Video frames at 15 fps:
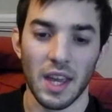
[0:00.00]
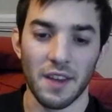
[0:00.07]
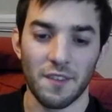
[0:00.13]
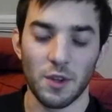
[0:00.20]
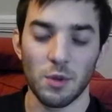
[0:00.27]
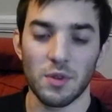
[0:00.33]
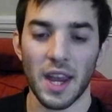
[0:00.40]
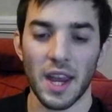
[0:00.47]

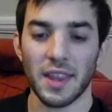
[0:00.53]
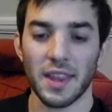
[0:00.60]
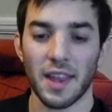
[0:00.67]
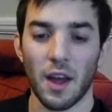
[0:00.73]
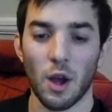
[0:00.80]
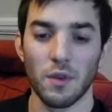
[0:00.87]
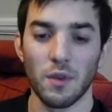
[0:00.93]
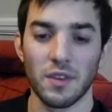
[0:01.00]
If you take
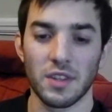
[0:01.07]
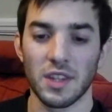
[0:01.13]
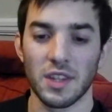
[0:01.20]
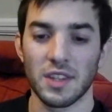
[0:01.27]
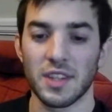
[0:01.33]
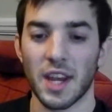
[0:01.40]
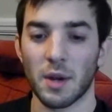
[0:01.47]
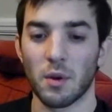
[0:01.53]
that over to the
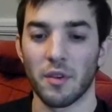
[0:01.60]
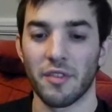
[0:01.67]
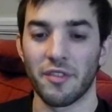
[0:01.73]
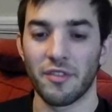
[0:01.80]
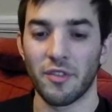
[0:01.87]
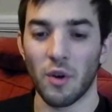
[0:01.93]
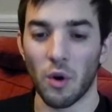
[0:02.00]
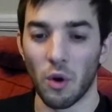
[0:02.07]
Tegra
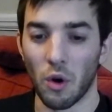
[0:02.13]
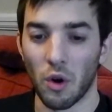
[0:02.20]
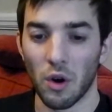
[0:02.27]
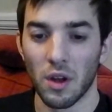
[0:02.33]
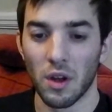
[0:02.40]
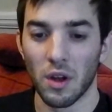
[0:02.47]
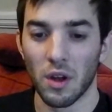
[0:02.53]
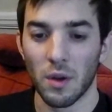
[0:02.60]
4,